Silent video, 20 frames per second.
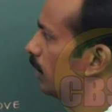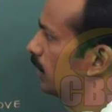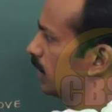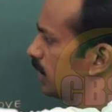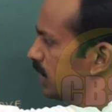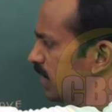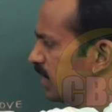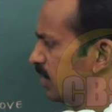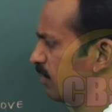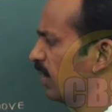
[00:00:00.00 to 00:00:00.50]

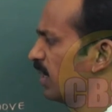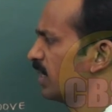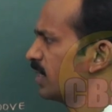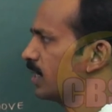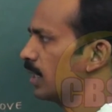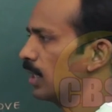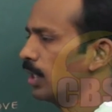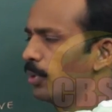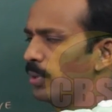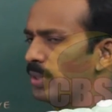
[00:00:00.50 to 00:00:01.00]
This is one
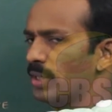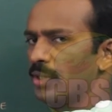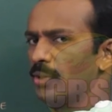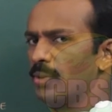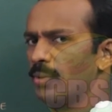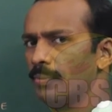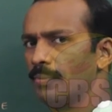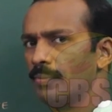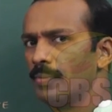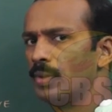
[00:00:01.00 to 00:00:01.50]
cell only,
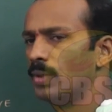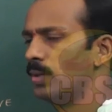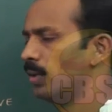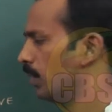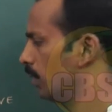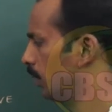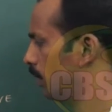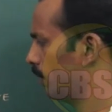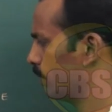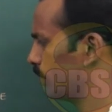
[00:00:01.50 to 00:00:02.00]
no?
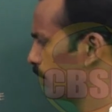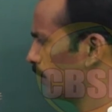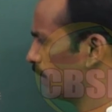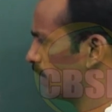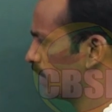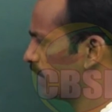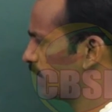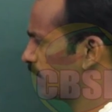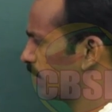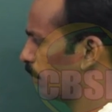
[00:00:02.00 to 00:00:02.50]
So
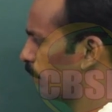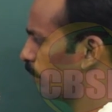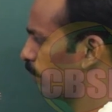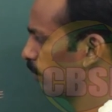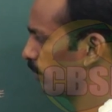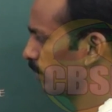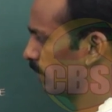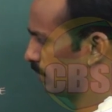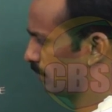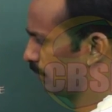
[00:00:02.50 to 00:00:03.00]
this is a
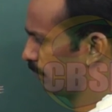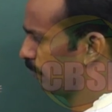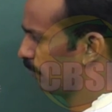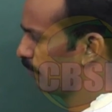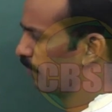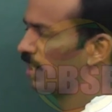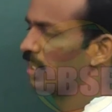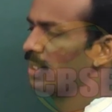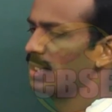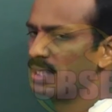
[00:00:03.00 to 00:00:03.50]
mouth
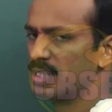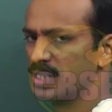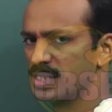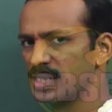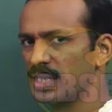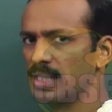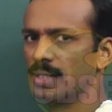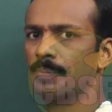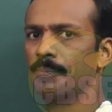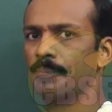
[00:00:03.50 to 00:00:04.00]
for that
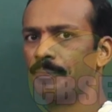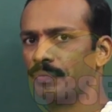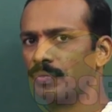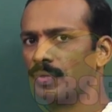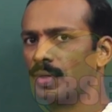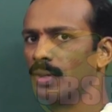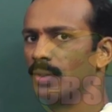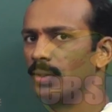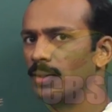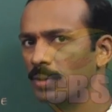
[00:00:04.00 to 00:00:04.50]
cell.
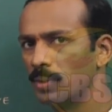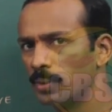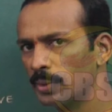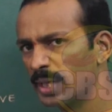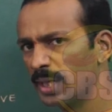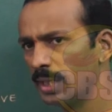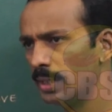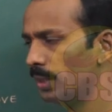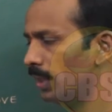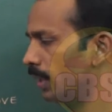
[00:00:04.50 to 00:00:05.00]

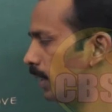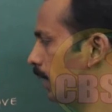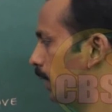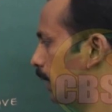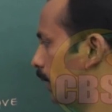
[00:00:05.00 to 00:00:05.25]
Okay,